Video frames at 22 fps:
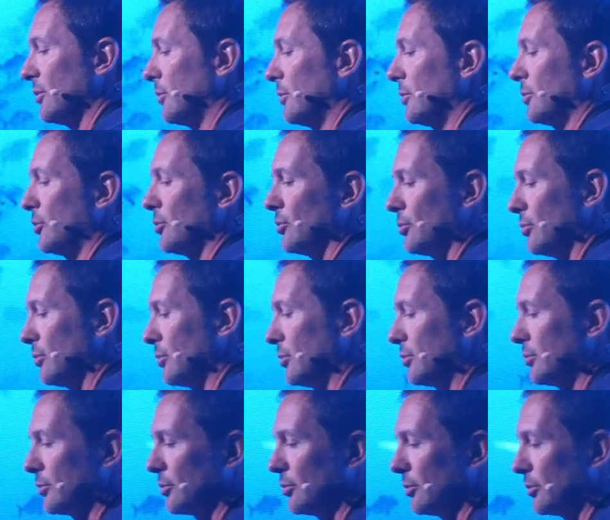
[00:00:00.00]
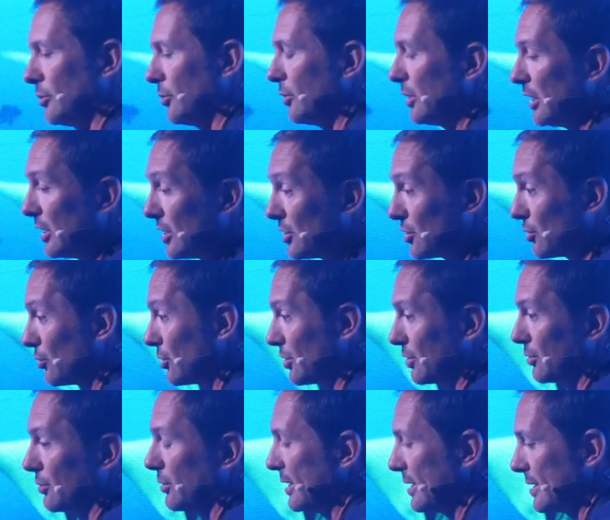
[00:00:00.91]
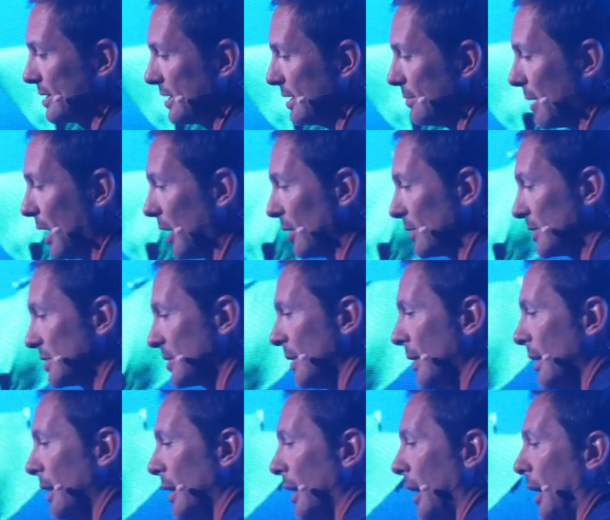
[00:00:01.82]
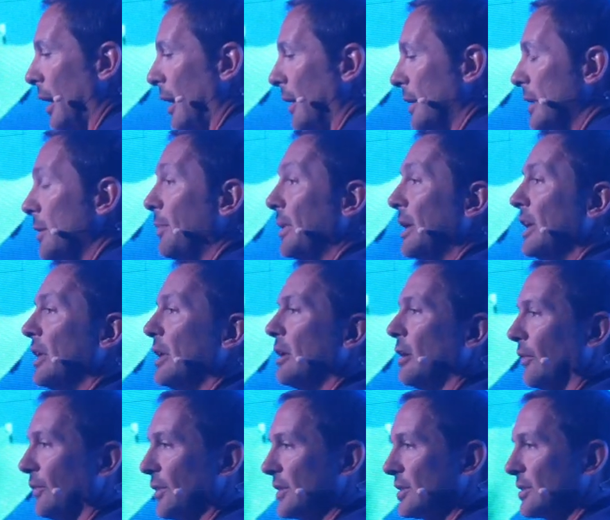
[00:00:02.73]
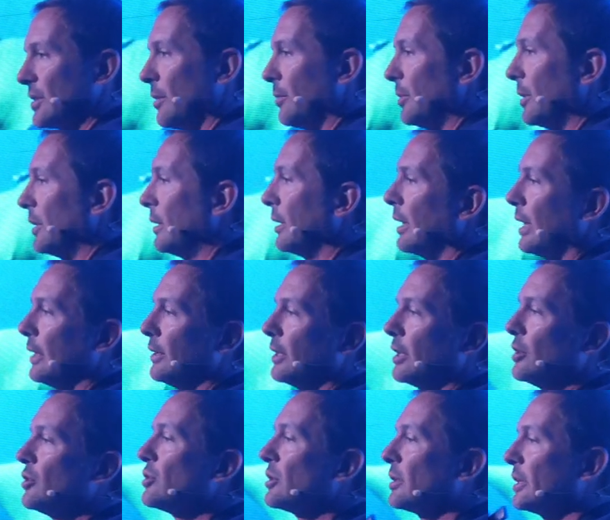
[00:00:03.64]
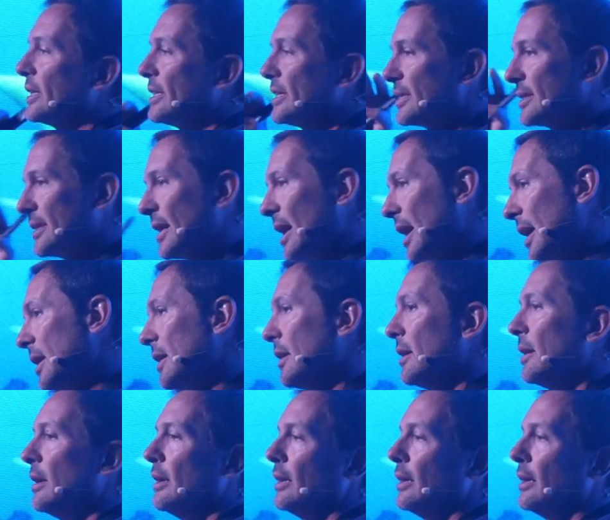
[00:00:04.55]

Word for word: to, to, to, to the Azores, to the seamounts, uh, in the beginning of the summer, and they usually stay